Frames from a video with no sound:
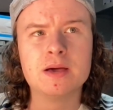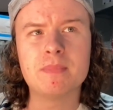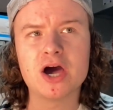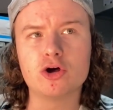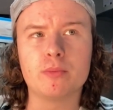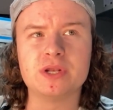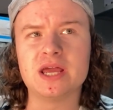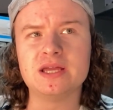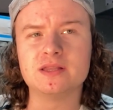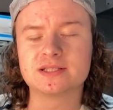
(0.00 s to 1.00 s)
Might not have been
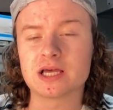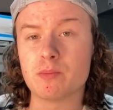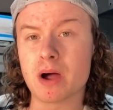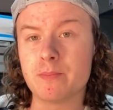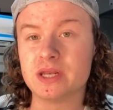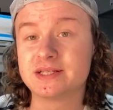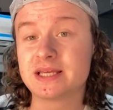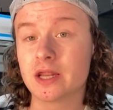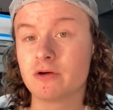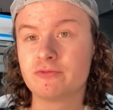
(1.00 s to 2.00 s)
eight at the time. Might have been a
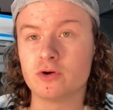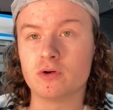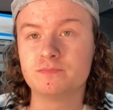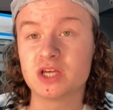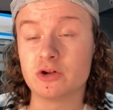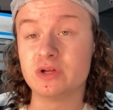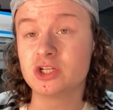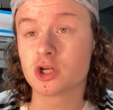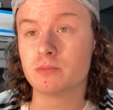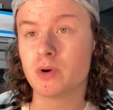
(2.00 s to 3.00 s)
tenner for tenner
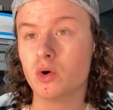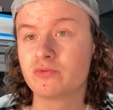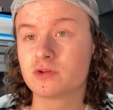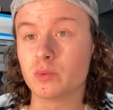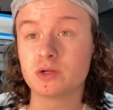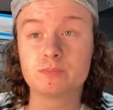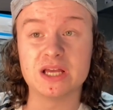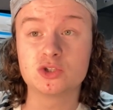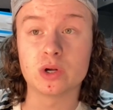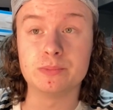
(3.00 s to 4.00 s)
each on them both, so we
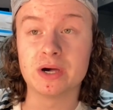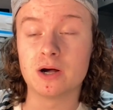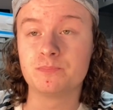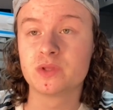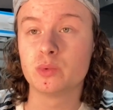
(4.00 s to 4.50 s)
paid twenty pounds.